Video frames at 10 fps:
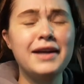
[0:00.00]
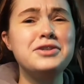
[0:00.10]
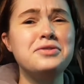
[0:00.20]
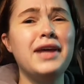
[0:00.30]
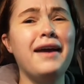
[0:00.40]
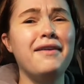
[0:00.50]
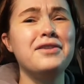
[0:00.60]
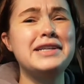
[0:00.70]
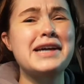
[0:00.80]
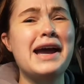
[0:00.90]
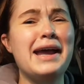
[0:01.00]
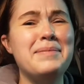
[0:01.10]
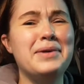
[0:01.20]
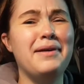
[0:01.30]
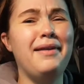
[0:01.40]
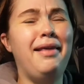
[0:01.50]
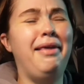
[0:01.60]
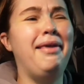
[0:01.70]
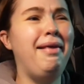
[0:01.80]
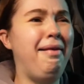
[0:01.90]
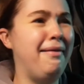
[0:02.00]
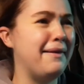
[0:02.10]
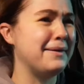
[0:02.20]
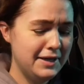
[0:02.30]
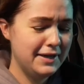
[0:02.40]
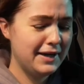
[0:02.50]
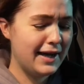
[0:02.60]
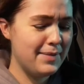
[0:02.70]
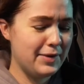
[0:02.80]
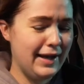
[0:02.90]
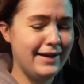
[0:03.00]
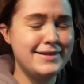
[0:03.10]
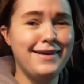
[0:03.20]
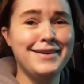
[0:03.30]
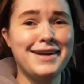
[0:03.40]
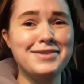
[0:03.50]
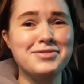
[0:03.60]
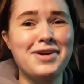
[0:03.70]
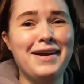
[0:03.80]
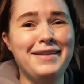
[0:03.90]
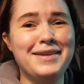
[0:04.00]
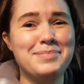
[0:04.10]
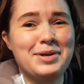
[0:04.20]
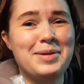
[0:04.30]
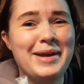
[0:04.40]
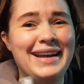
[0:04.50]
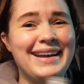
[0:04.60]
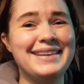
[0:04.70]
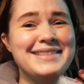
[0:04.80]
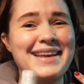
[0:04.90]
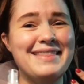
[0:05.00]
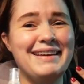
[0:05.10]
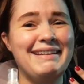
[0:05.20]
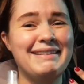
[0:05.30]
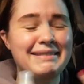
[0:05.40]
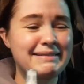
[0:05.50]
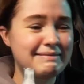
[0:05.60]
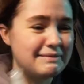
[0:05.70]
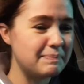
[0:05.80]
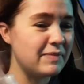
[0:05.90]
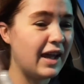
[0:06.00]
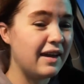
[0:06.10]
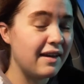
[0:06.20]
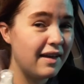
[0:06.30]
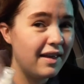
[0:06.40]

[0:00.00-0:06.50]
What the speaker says: do that every time. I put hand sanitizer on and then put it on my hands and then like,